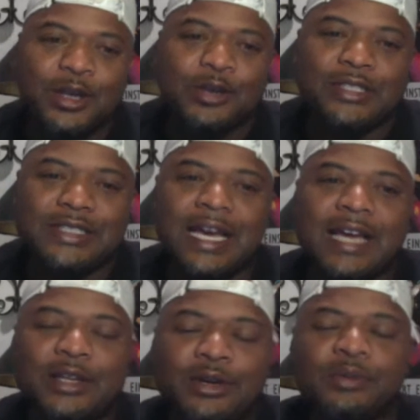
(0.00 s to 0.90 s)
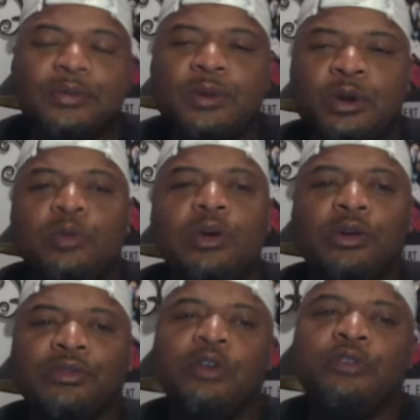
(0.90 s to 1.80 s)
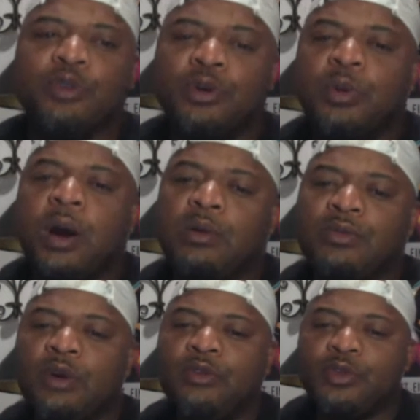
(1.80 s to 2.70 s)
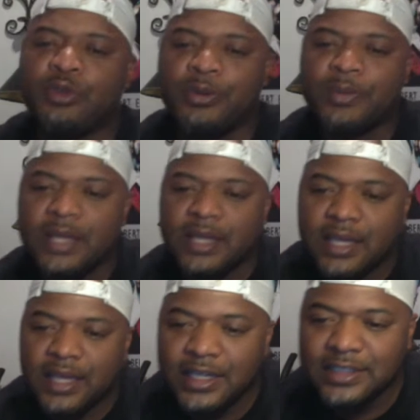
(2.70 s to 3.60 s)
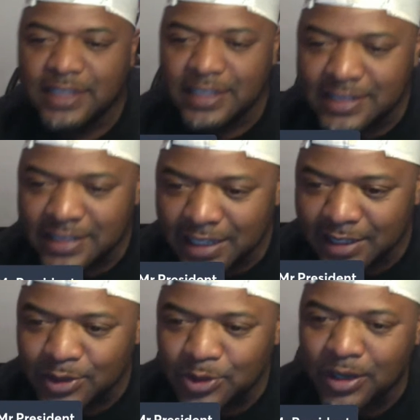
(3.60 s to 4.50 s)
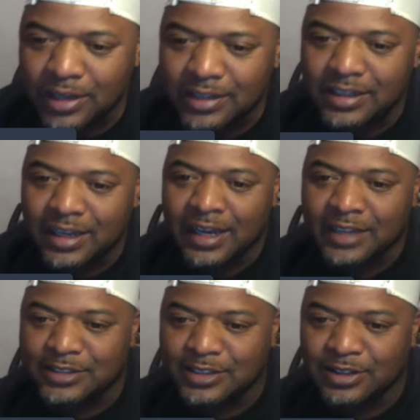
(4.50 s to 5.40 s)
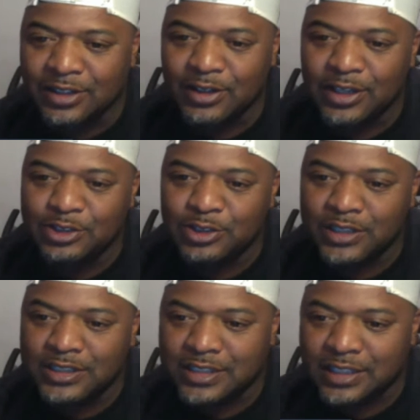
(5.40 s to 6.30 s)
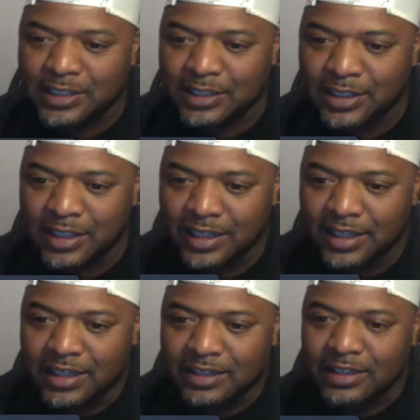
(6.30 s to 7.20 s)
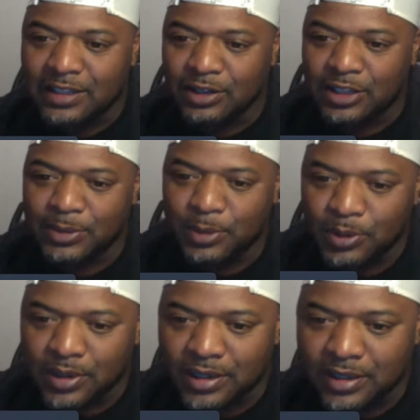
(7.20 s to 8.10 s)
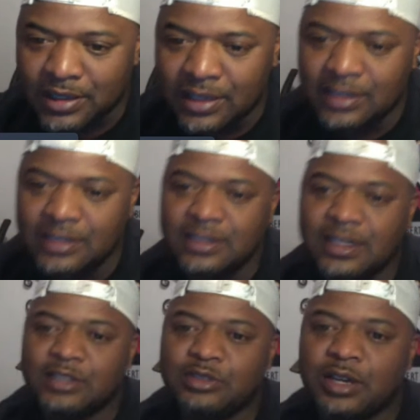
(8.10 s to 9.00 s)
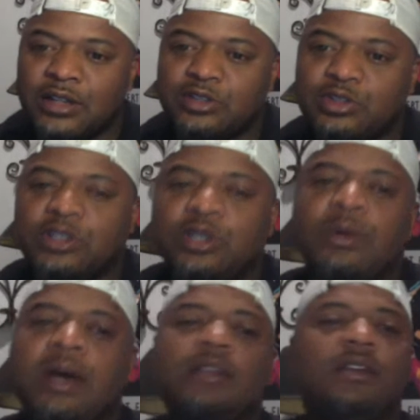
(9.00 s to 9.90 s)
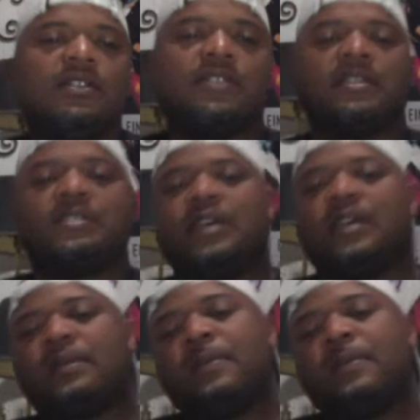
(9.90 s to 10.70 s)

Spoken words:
decide on who we gonna vote for and why we vote for him. He just needs to sit down and do all that. I ain't trying. I just think he gonna keep it 100. At least he's not trying to trick nobody. Yes, exactly.